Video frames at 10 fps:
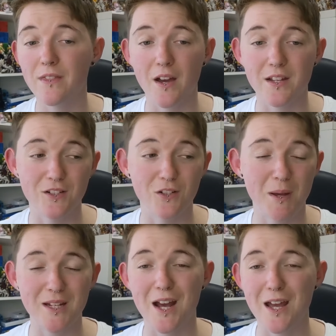I still
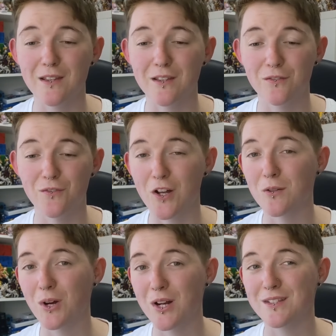maintain that the
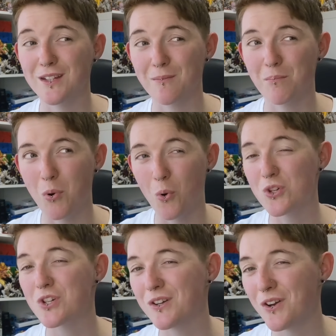Vital Bracelet
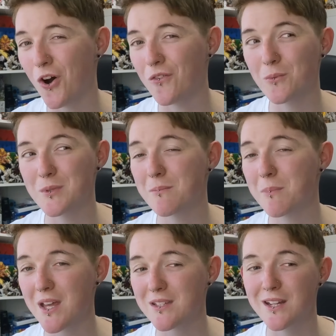portion of it was the
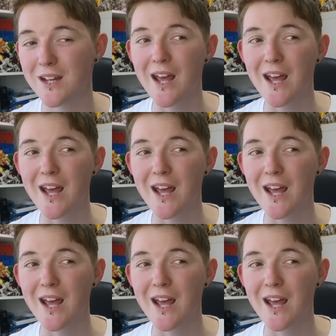best,